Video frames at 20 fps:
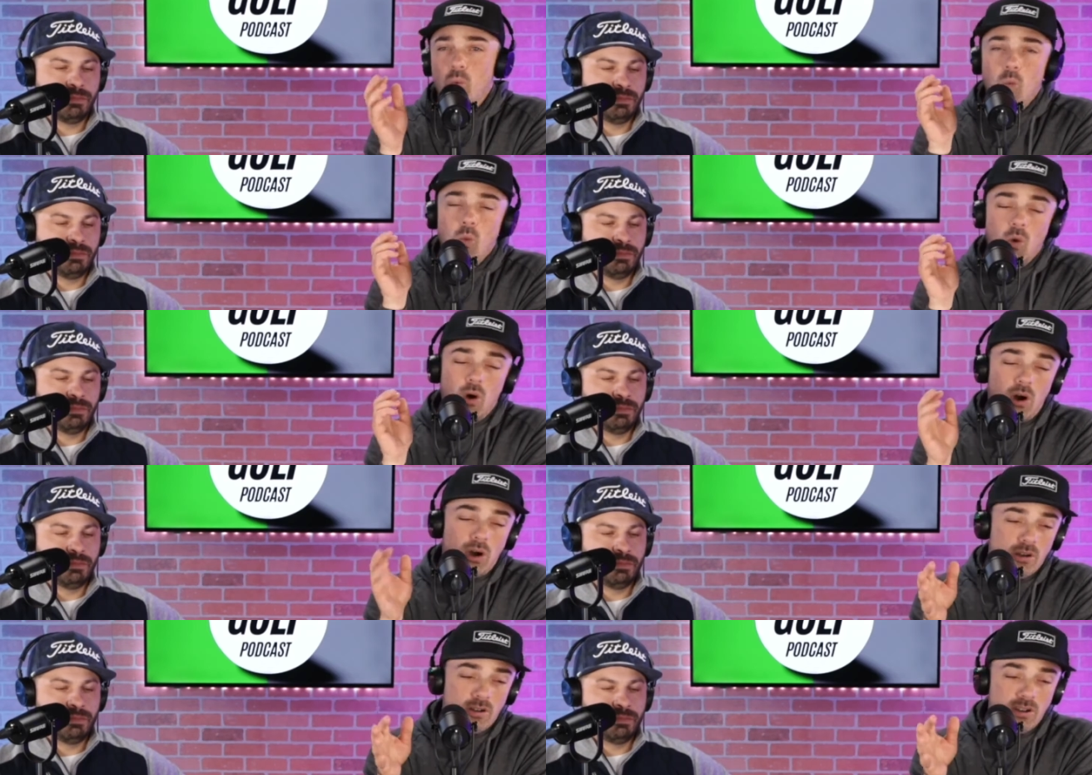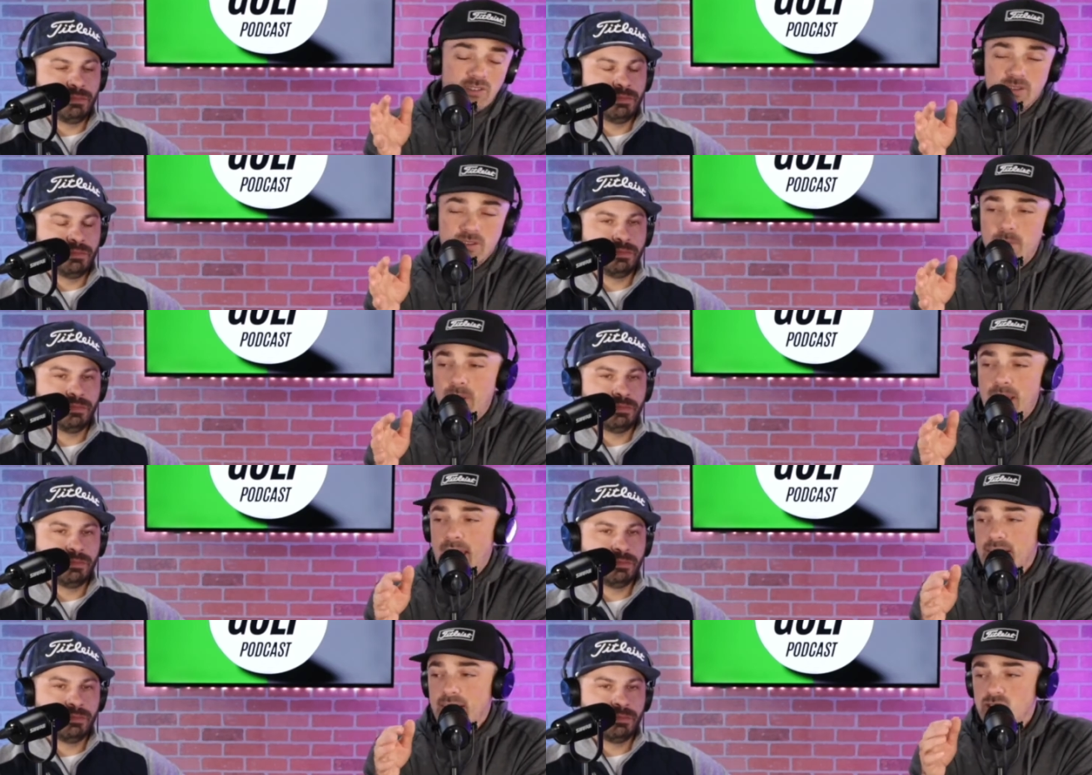Speaker 1: water is the
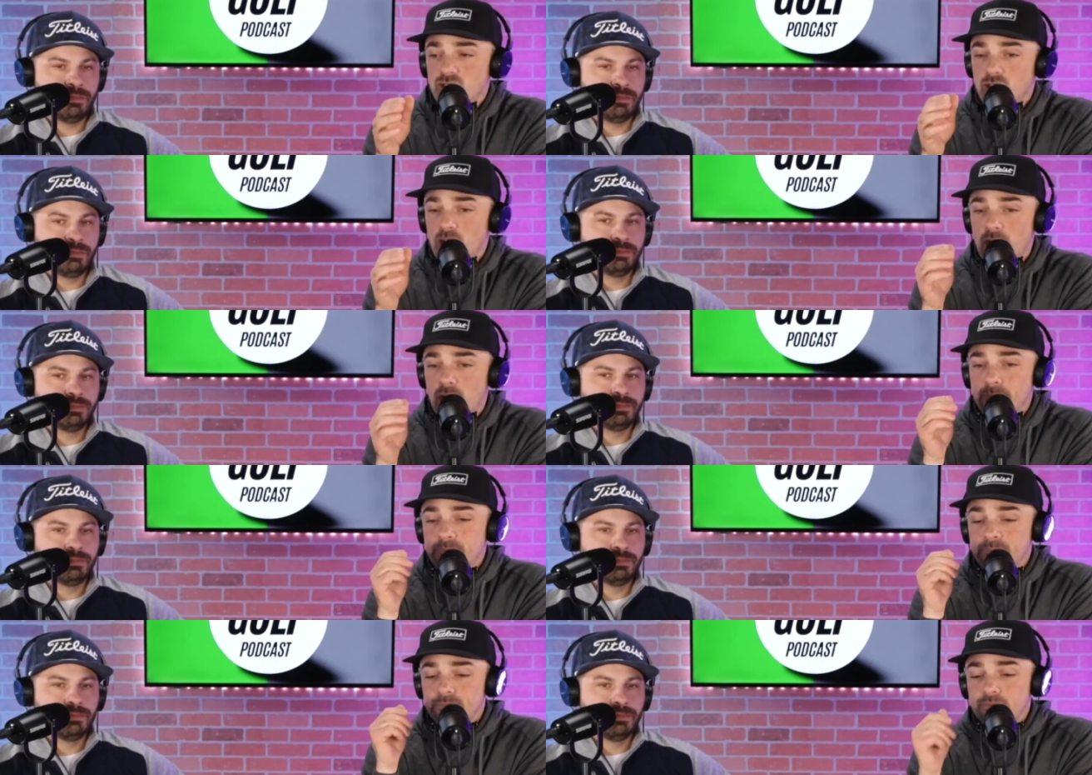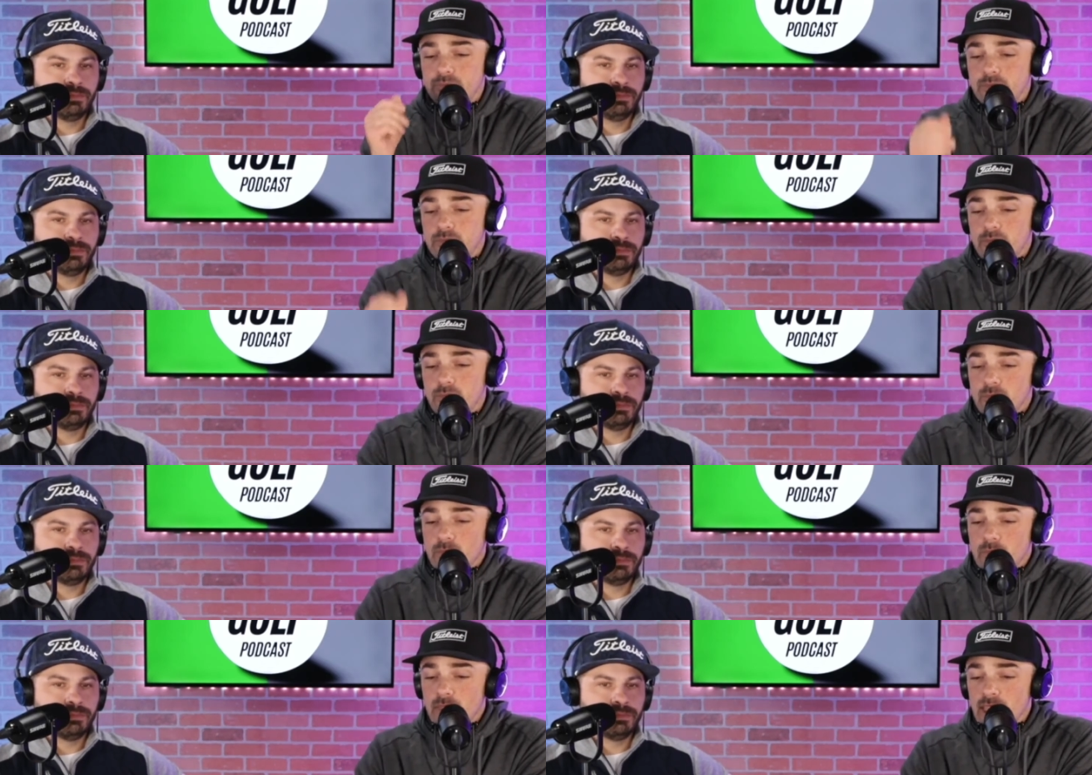backdrop
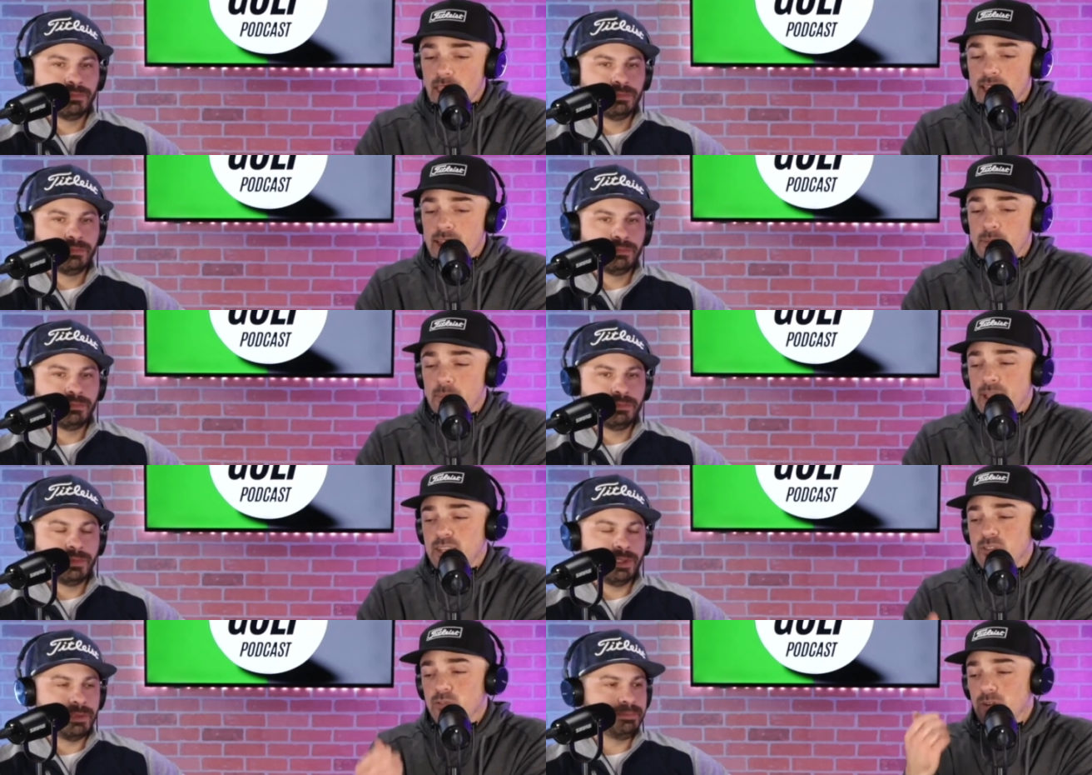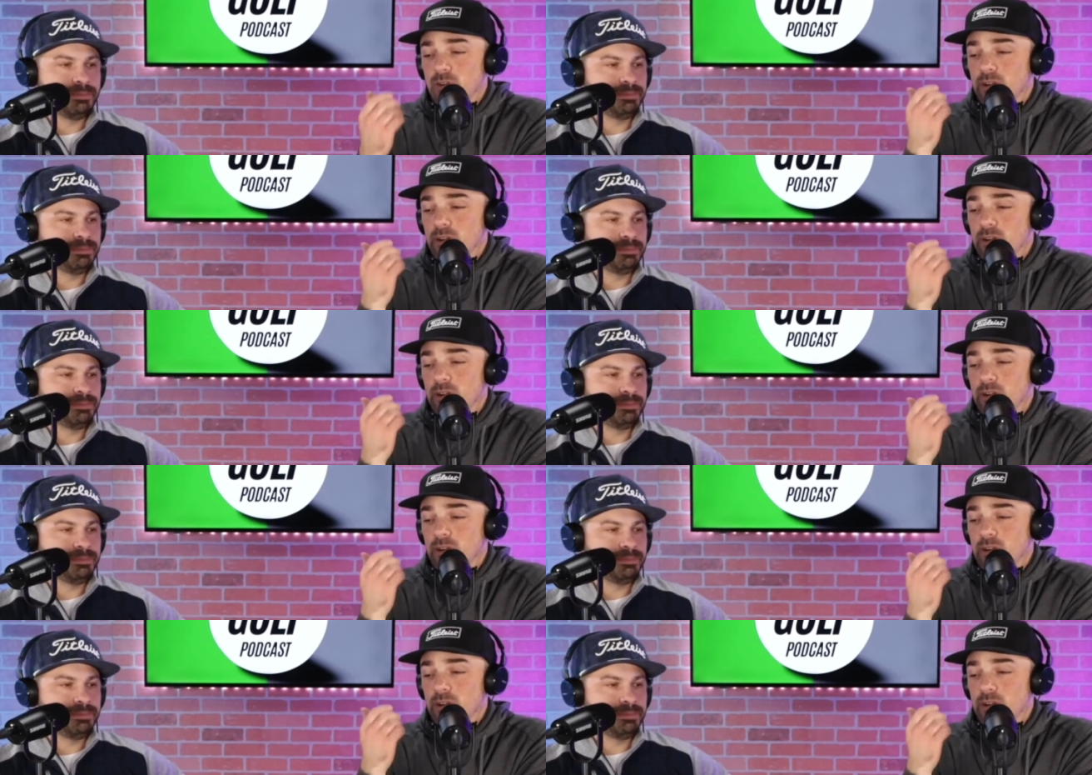and it makes for an